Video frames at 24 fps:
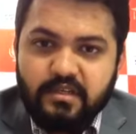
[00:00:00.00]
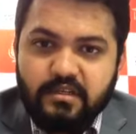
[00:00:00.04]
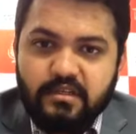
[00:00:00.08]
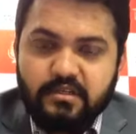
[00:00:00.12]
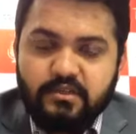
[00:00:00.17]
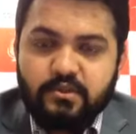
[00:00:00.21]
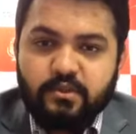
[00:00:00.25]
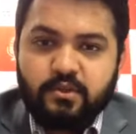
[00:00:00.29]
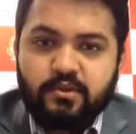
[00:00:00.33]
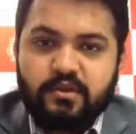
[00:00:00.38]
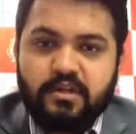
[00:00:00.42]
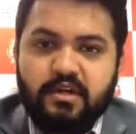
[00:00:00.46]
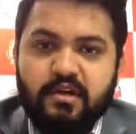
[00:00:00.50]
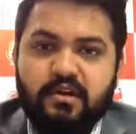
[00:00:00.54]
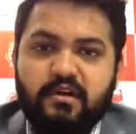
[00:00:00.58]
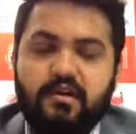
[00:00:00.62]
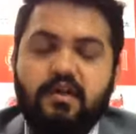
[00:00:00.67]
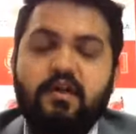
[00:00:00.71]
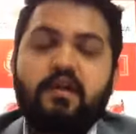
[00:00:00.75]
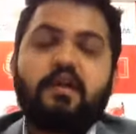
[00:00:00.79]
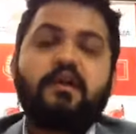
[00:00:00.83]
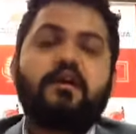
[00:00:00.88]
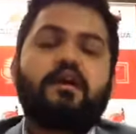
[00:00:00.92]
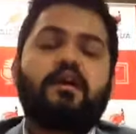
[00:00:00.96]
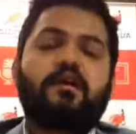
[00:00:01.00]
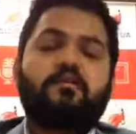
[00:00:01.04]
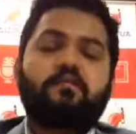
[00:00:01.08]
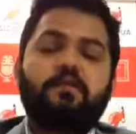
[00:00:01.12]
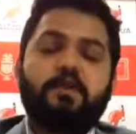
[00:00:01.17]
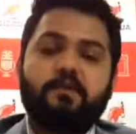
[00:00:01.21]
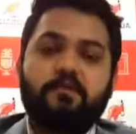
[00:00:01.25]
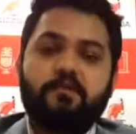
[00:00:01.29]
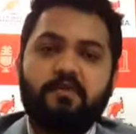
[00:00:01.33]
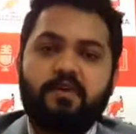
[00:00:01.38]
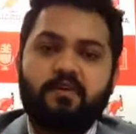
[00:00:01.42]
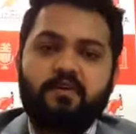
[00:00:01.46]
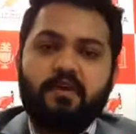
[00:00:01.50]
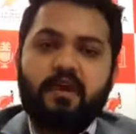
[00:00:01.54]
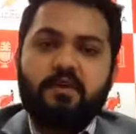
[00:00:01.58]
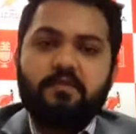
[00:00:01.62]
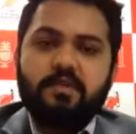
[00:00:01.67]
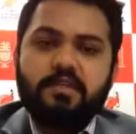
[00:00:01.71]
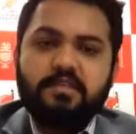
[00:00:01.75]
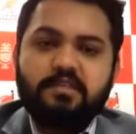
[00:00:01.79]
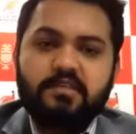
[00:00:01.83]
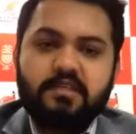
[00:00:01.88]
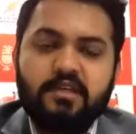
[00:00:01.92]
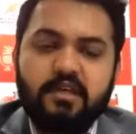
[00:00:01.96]
So there are minimum
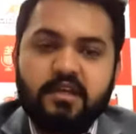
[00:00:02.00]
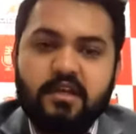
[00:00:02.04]
requirements.